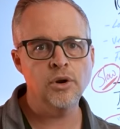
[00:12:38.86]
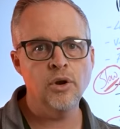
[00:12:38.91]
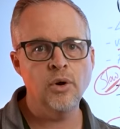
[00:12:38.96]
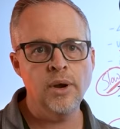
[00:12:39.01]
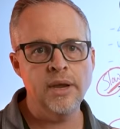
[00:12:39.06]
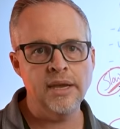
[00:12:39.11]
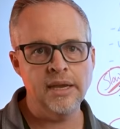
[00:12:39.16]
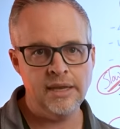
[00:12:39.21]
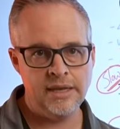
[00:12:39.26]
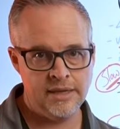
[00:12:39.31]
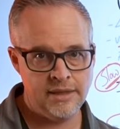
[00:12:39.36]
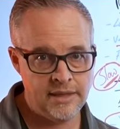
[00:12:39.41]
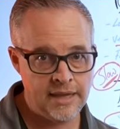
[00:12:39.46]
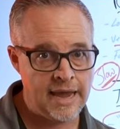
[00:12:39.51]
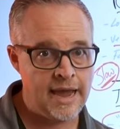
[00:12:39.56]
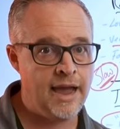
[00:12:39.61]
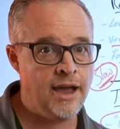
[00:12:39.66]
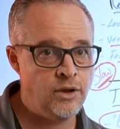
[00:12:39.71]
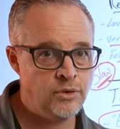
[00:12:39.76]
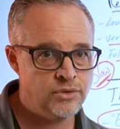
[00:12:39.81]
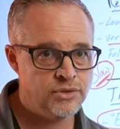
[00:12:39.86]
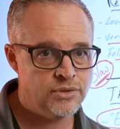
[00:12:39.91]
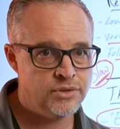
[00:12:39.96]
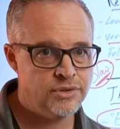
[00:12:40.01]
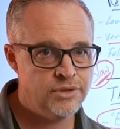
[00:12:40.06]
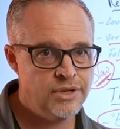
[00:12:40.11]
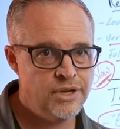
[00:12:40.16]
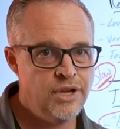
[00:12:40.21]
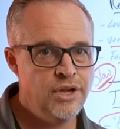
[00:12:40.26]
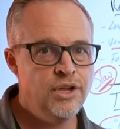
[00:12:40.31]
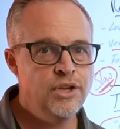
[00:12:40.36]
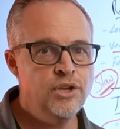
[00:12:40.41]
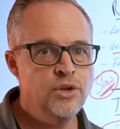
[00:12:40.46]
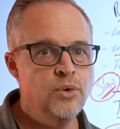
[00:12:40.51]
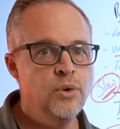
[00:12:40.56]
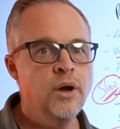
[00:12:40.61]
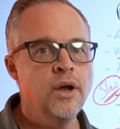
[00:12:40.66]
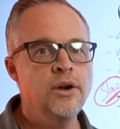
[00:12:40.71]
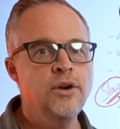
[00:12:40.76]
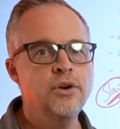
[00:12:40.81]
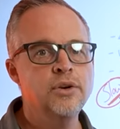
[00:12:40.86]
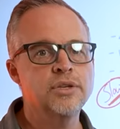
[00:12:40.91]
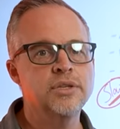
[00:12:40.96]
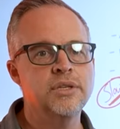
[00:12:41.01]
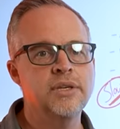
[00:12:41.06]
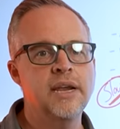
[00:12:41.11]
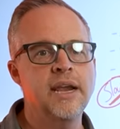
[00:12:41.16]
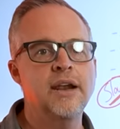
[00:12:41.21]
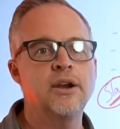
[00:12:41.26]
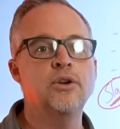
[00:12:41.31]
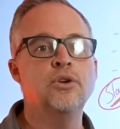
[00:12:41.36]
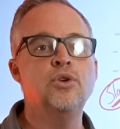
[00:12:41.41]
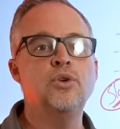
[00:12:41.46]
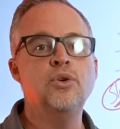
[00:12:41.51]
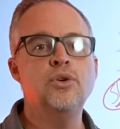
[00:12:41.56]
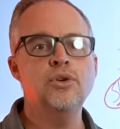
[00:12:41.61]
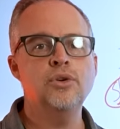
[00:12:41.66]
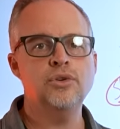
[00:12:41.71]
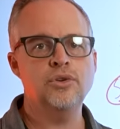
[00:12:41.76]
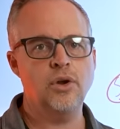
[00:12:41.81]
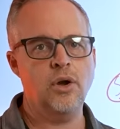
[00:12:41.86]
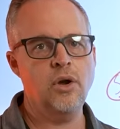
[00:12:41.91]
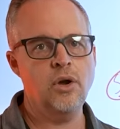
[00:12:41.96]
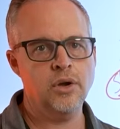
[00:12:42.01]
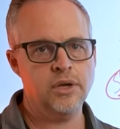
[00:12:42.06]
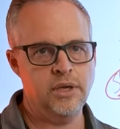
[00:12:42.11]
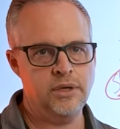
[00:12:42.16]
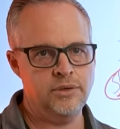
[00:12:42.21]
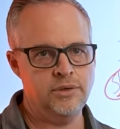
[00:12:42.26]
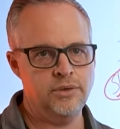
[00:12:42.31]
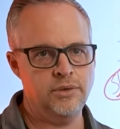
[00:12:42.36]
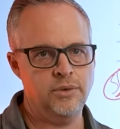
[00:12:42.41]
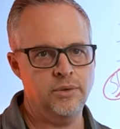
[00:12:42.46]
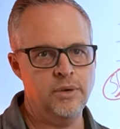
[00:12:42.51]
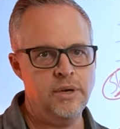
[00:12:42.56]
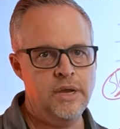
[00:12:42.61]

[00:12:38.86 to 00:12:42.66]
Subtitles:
going in the house, you understand who you're talking to.